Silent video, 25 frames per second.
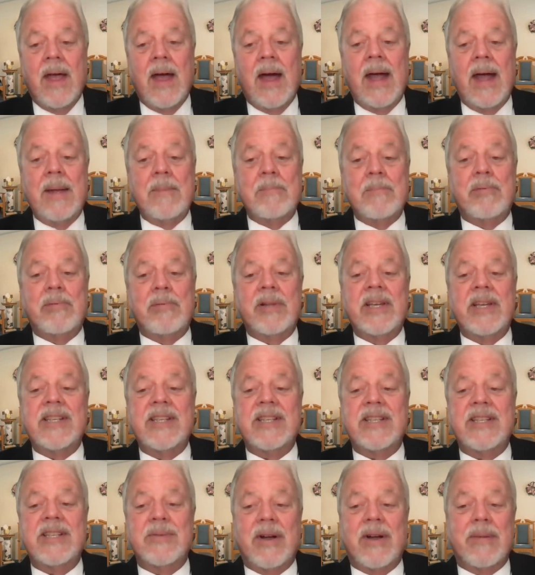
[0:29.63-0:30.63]
I'm
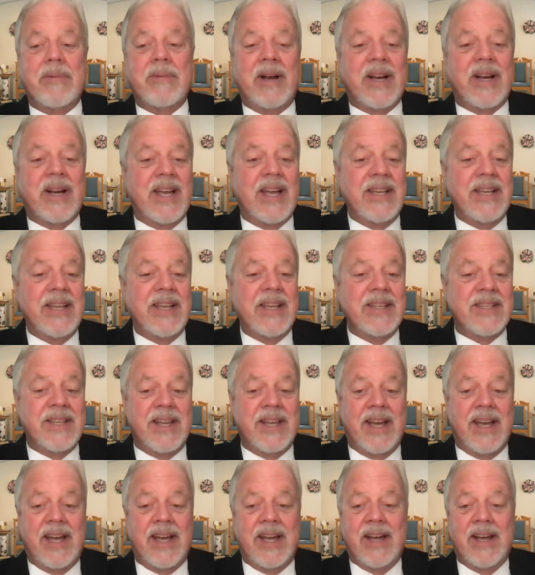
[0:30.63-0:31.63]
pleased to welcome our guest
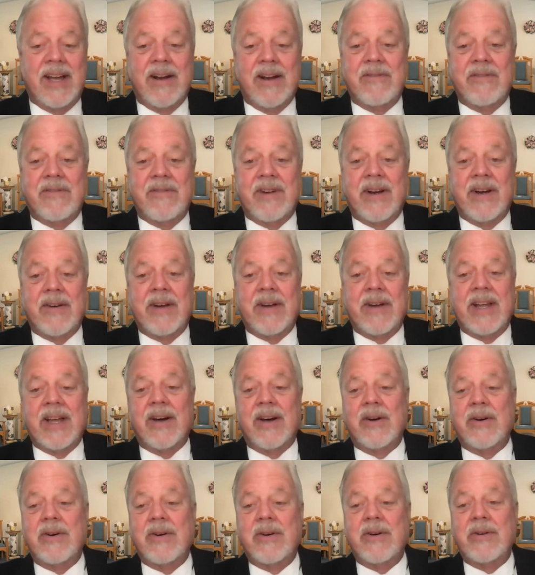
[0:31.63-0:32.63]
today, our very
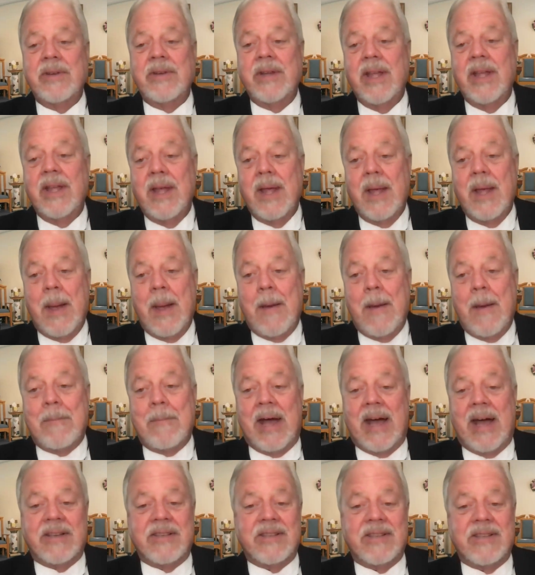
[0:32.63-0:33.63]
own
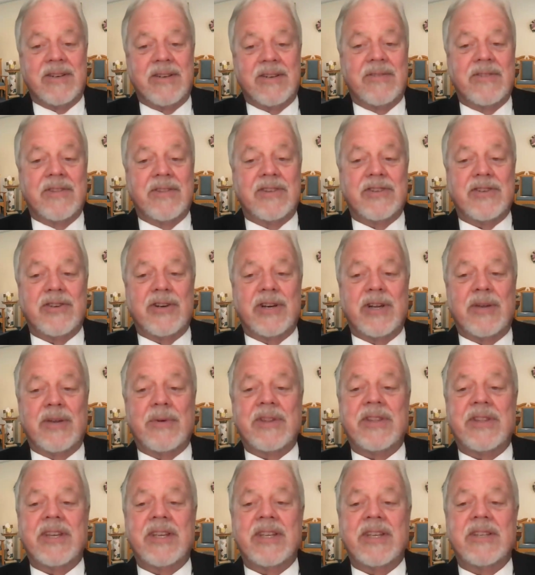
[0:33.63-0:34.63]
pastor of the Journey
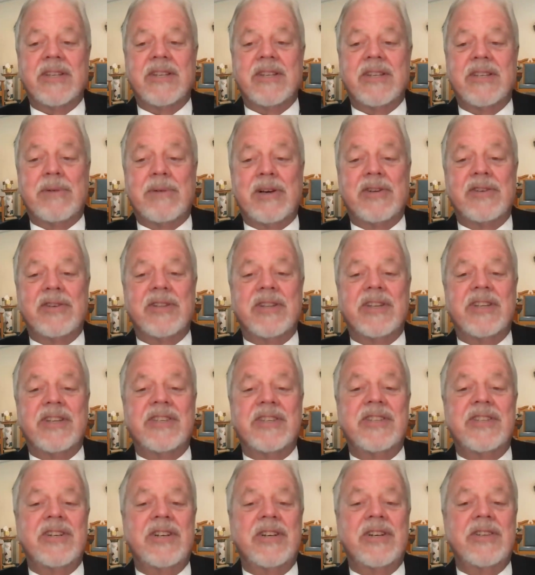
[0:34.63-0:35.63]
Within
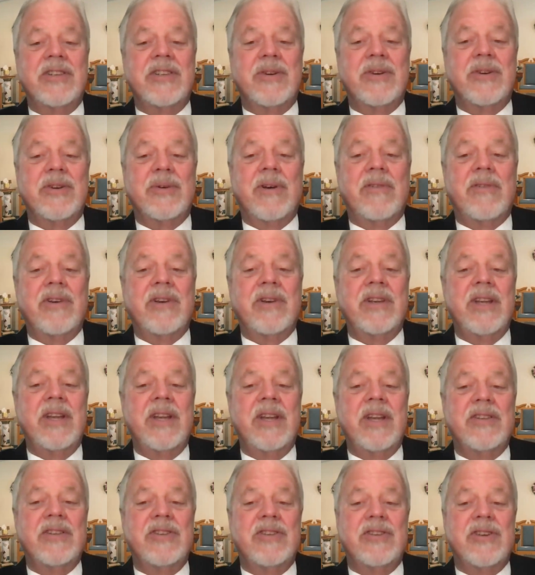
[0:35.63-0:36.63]
Spiritualist Church,
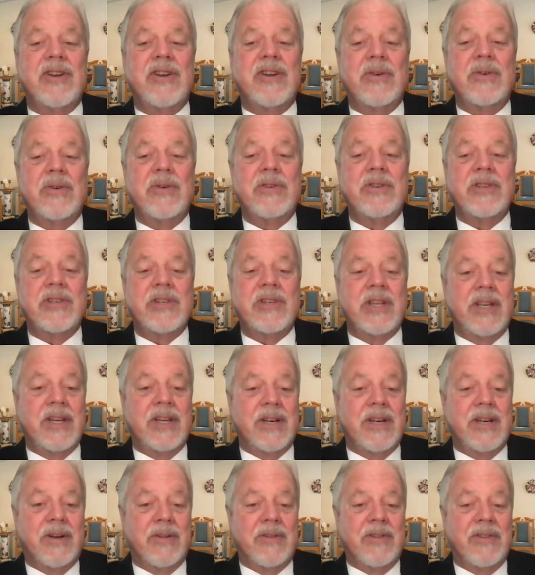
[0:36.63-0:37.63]
Reverend Joe
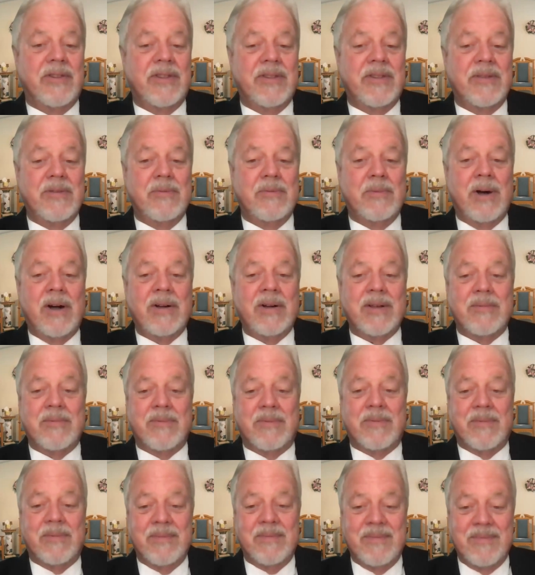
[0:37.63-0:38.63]
Shiel.
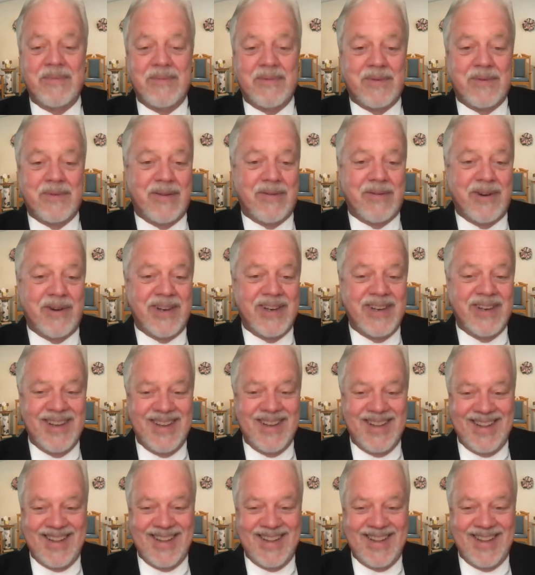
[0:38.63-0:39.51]
Welcome, Reverend.